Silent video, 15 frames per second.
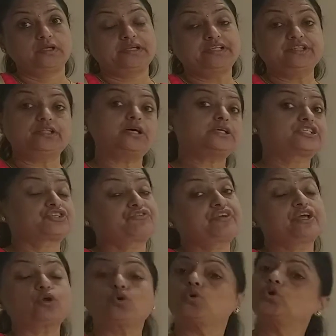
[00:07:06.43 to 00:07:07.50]
in the
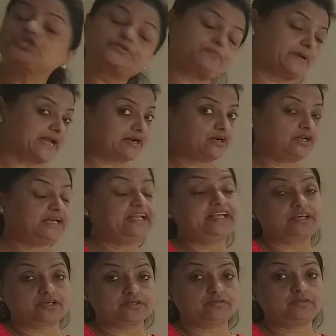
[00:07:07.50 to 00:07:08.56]
square close packed
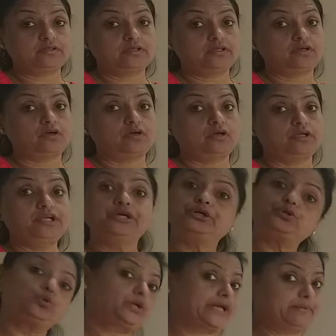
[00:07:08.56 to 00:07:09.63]
layer
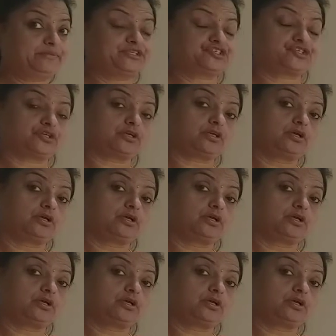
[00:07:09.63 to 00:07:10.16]
in 2 dimension.